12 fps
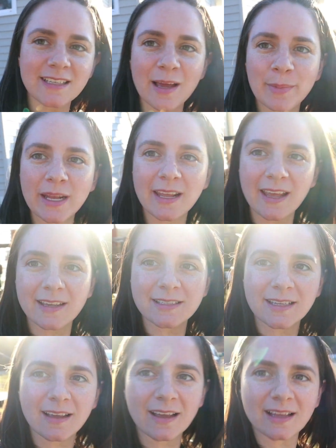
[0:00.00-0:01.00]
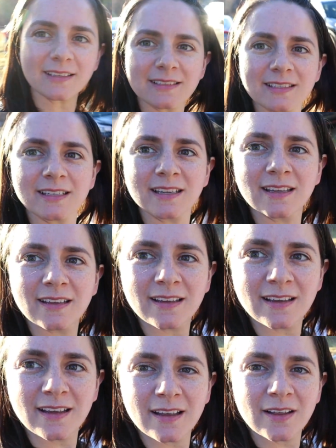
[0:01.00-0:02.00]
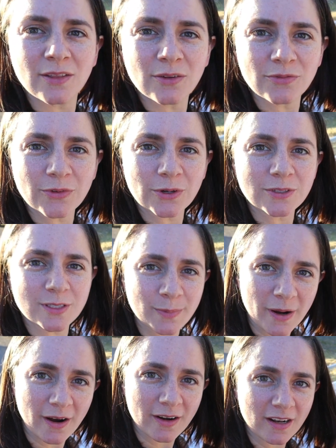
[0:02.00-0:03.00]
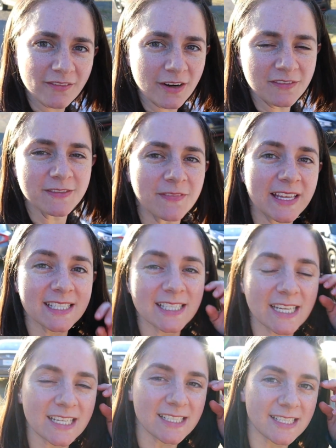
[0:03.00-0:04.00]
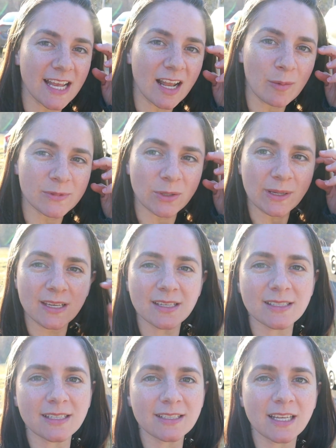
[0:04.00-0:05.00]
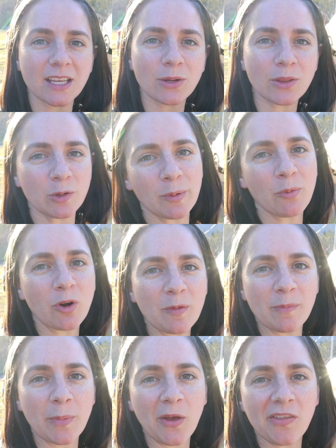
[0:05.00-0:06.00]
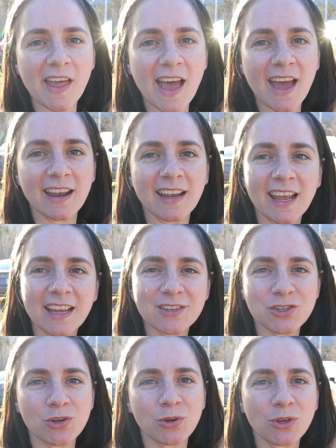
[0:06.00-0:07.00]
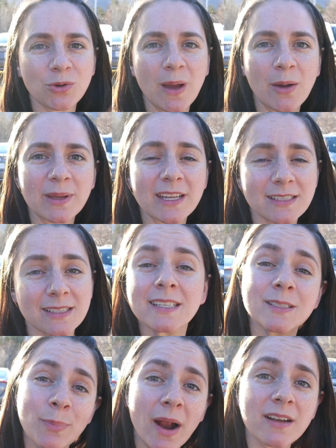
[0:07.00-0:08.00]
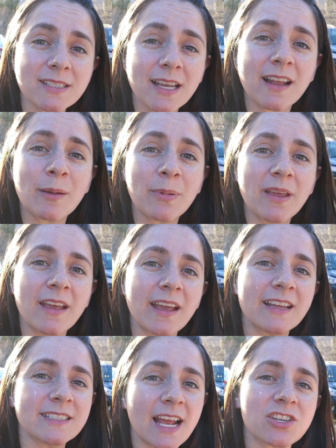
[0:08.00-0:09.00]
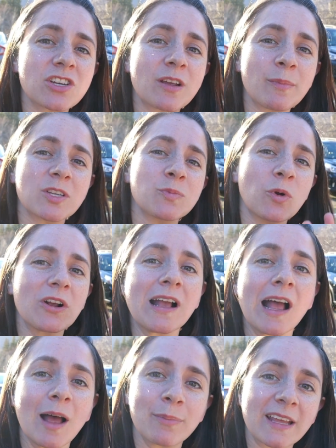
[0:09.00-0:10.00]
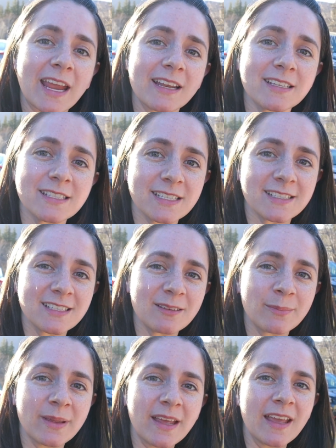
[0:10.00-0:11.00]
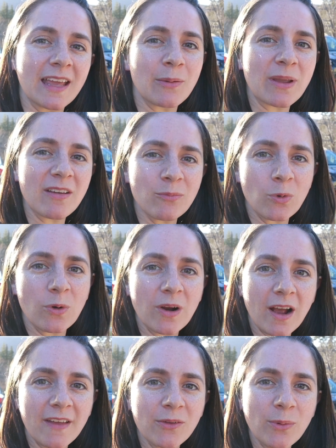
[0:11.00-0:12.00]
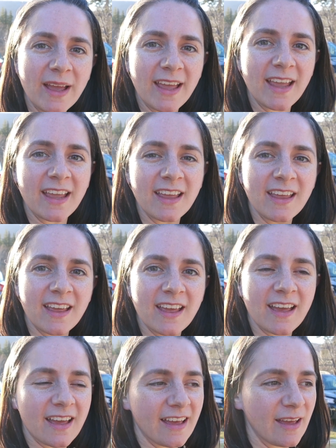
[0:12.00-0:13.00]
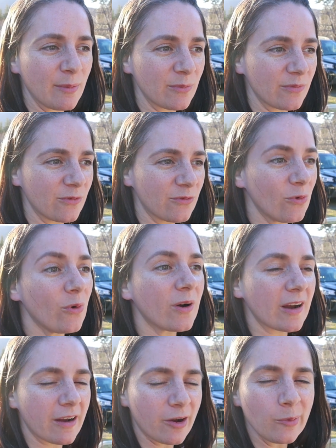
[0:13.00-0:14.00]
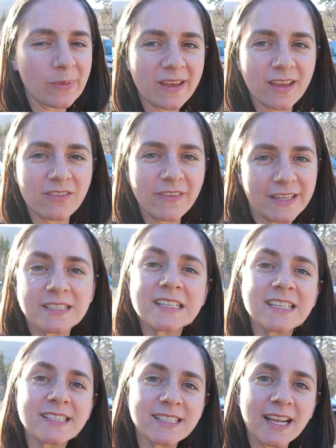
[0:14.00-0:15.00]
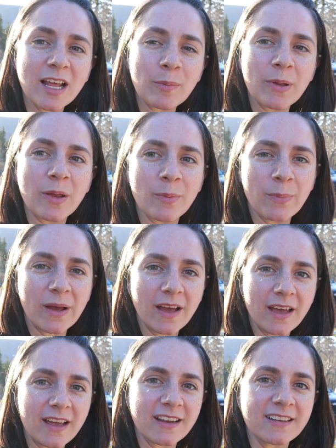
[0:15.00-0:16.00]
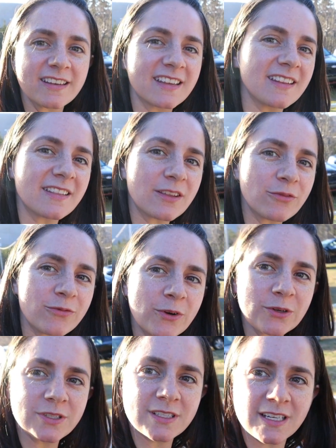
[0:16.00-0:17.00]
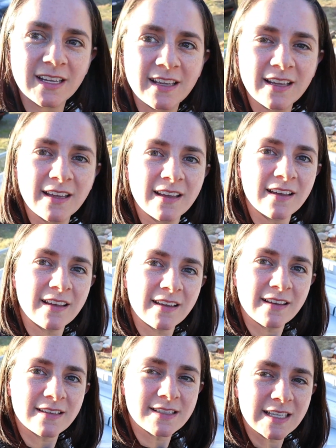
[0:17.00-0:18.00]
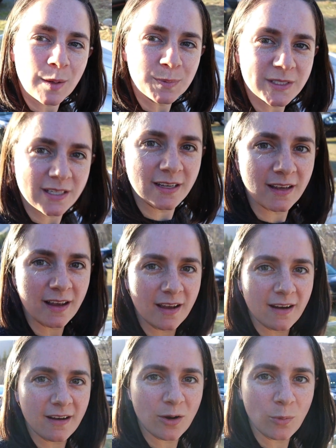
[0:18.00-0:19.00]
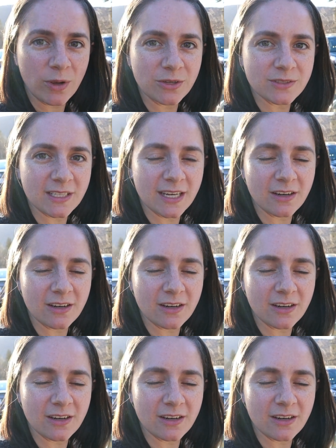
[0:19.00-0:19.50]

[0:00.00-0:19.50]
Dominic has got the first part of our fencing set up. So he's going to tell you a little bit more about that and show you how he gets this part set up. It's actually a much more complicated system, and we have more on the way for our pig fencing setup, but the first steps are what you see